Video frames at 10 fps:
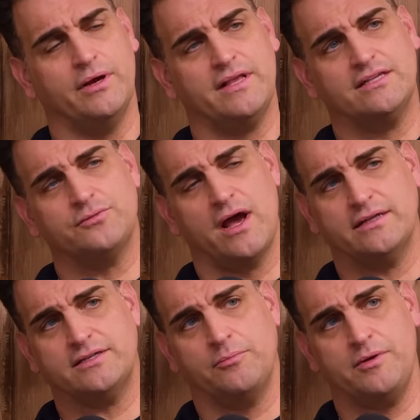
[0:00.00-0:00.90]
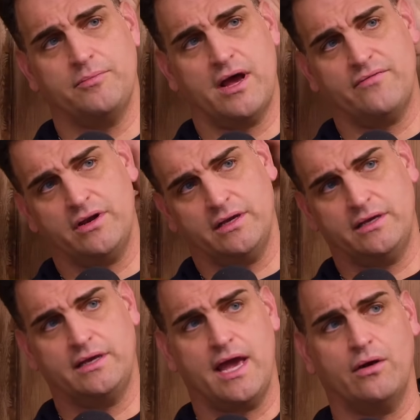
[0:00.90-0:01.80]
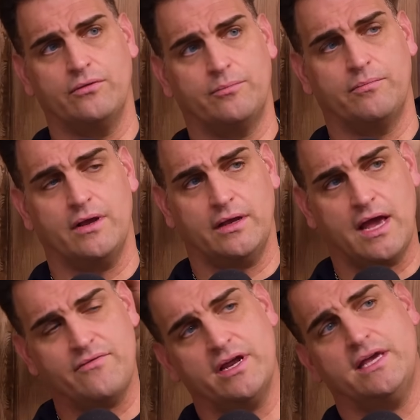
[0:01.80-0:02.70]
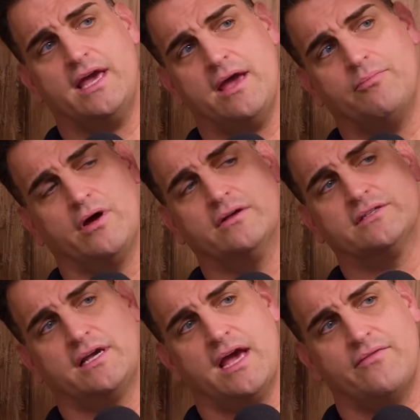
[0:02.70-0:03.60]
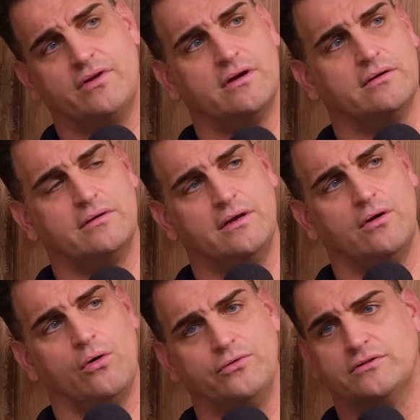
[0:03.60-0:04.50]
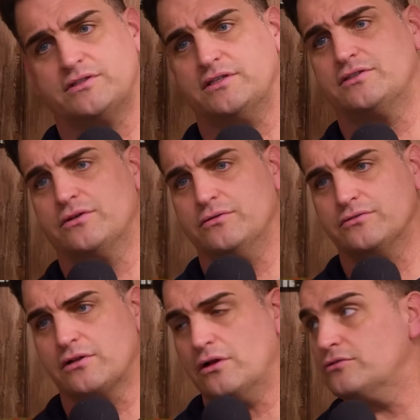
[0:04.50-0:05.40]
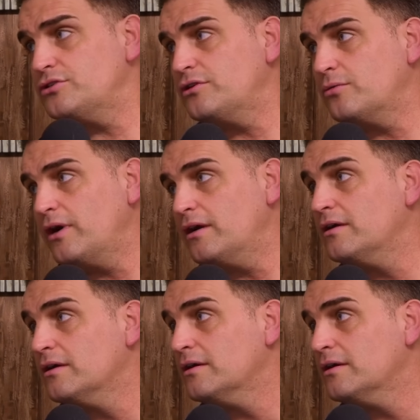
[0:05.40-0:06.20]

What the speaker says: But that's why I tell people having a gay brother is like having an older sister whose clothes you could wear.